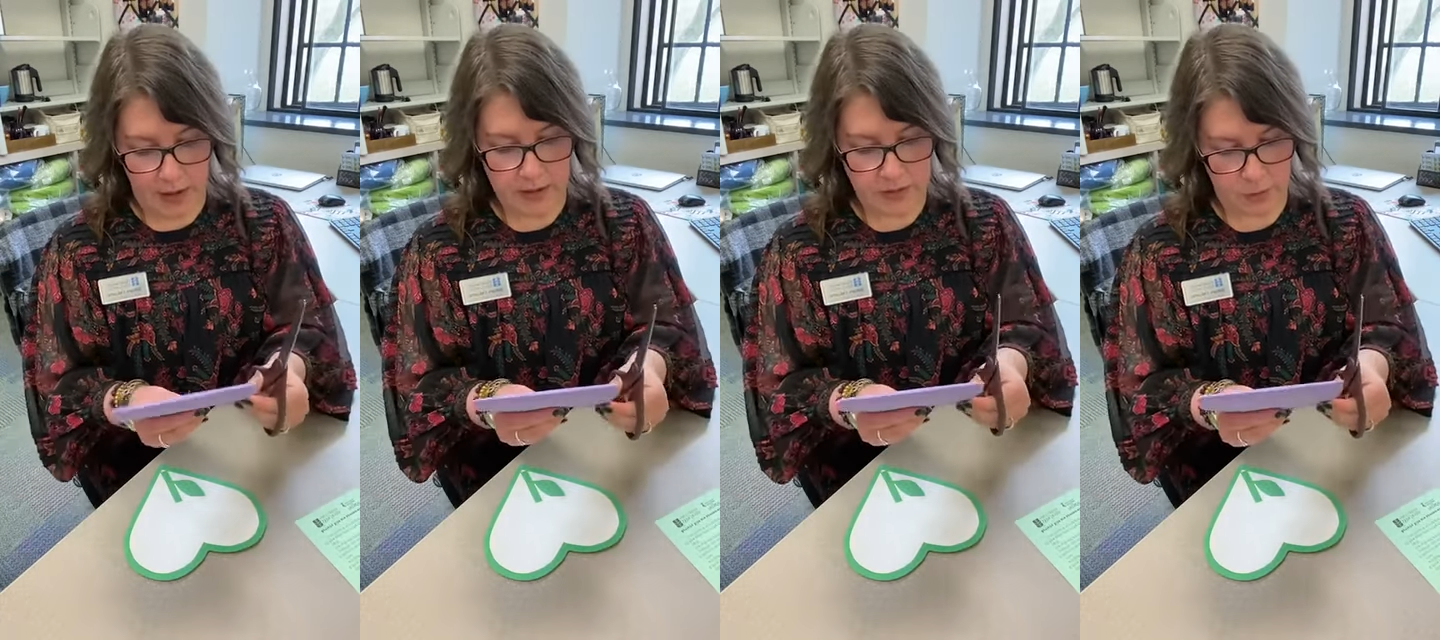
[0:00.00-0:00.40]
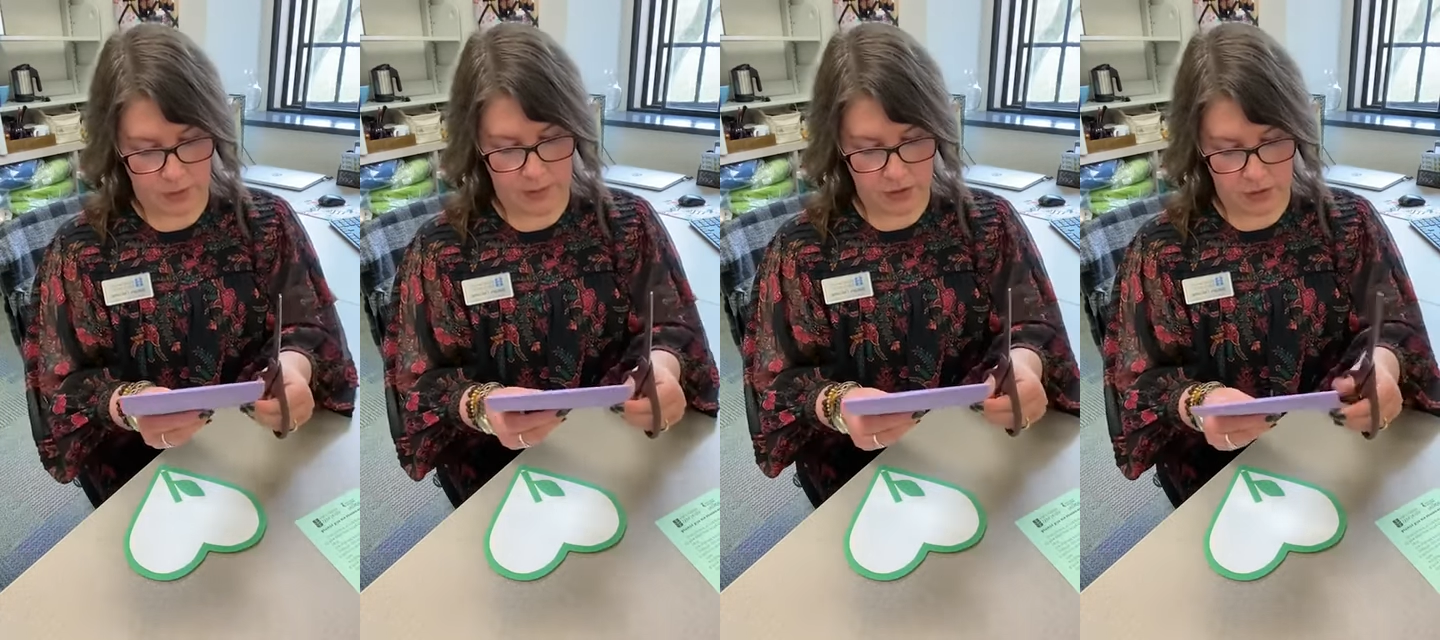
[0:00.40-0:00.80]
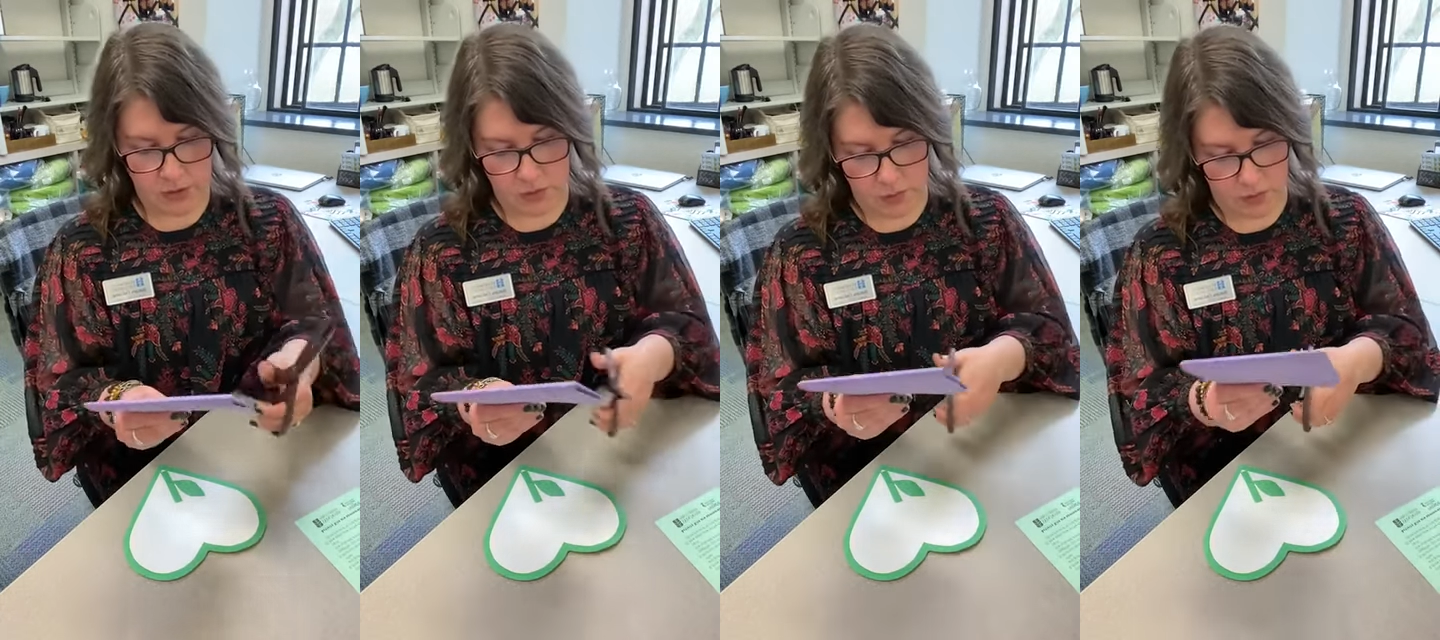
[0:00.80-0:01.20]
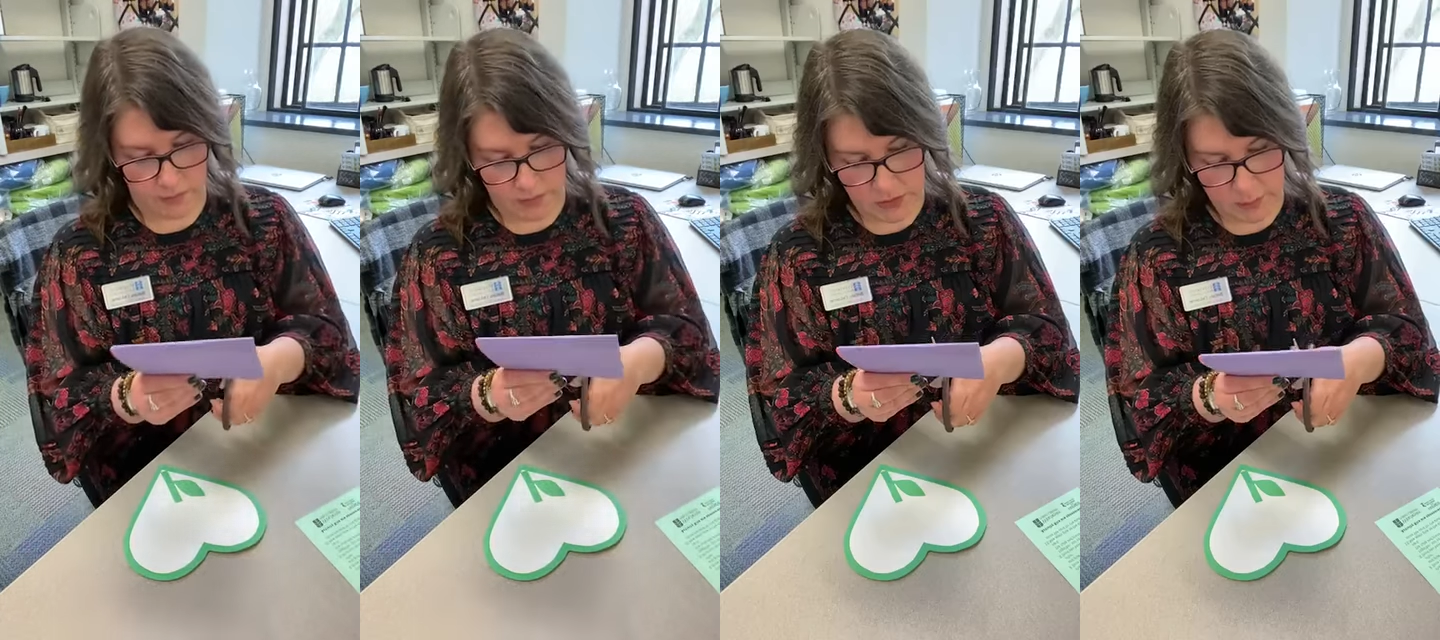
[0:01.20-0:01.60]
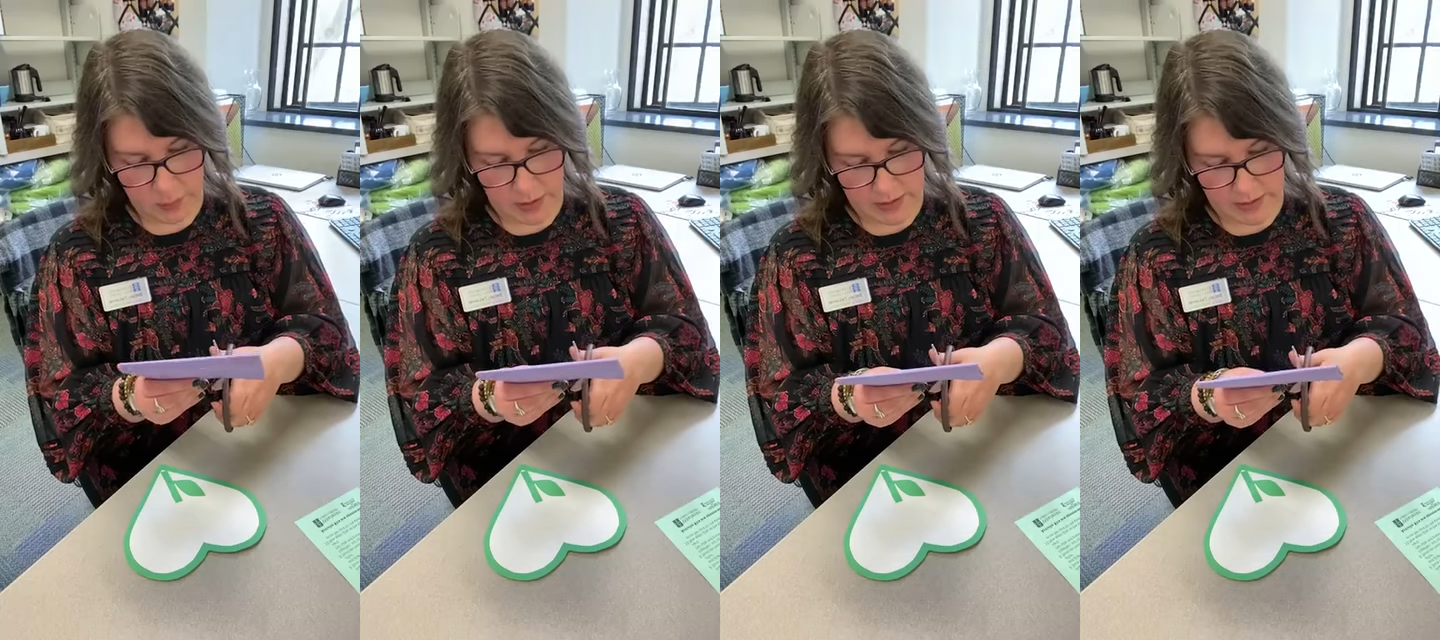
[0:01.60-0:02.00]
I just wanna make sure I show you the finished
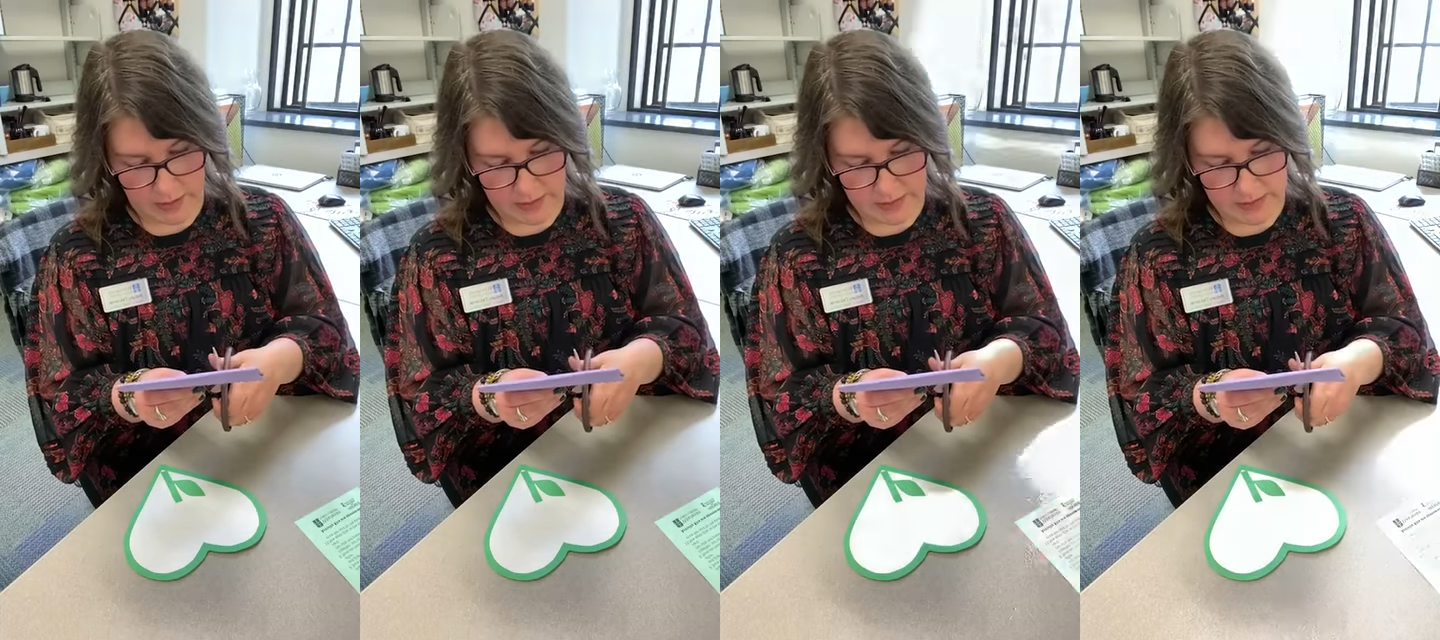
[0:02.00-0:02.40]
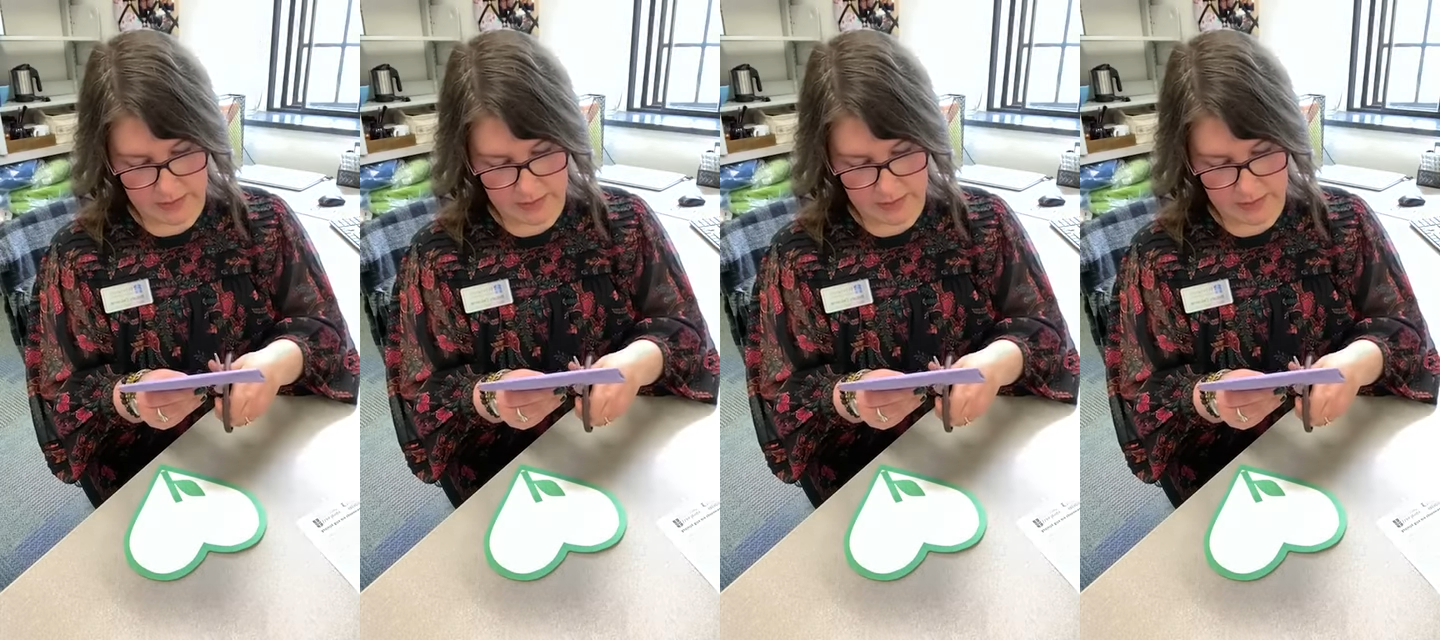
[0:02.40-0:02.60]
product.